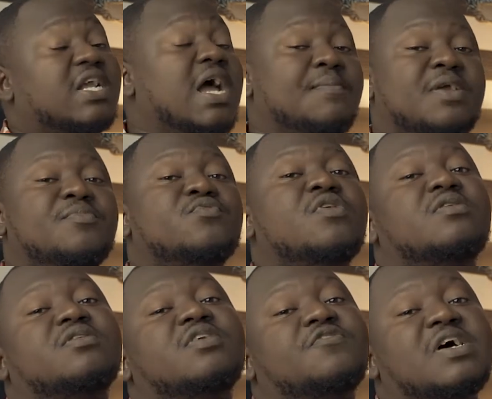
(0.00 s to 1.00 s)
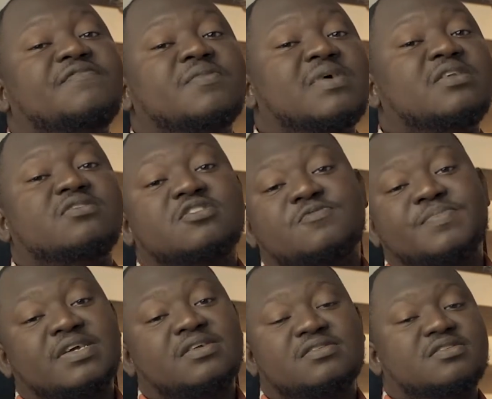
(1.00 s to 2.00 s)
I may be wrong. If you have the money to
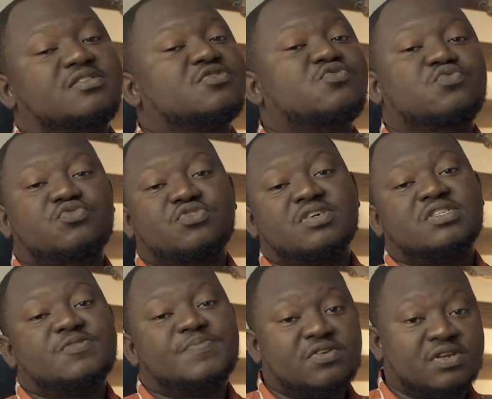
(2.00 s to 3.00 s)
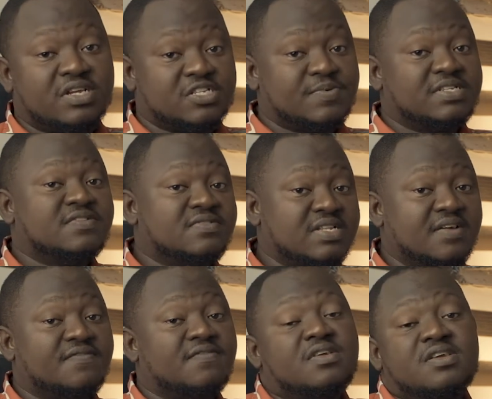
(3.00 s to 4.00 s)
spend, it's cool. You can spend on the expensive
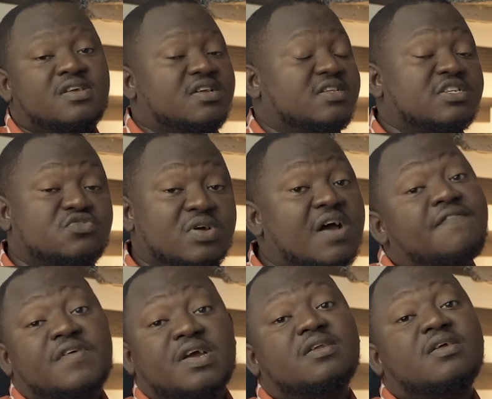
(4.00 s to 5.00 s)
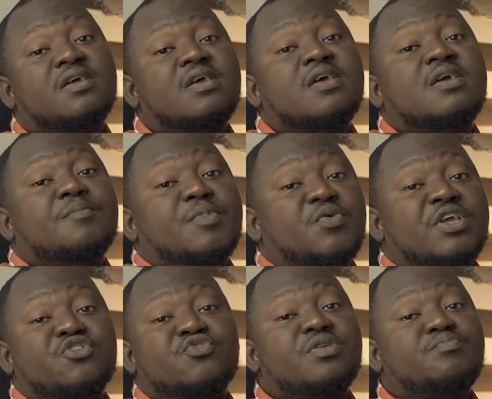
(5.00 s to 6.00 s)
stuff just to have fun. But when
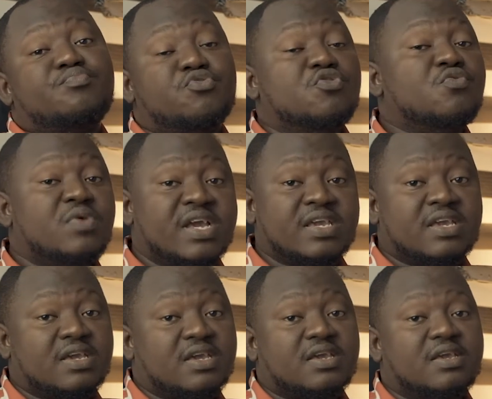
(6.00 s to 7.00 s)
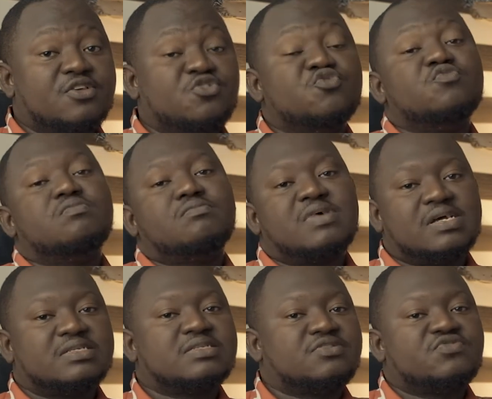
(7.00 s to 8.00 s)
you're doing pro work, you
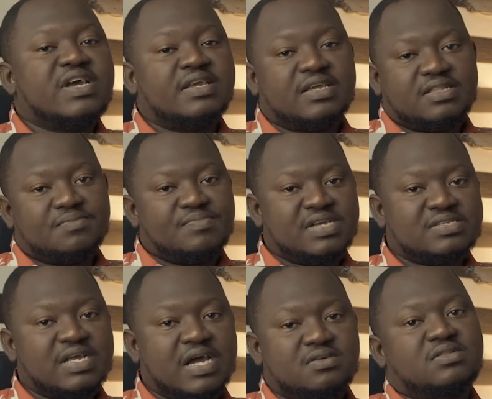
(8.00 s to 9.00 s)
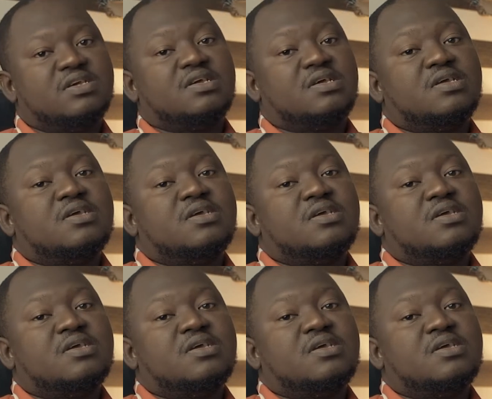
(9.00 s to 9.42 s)
must try and get the best out there,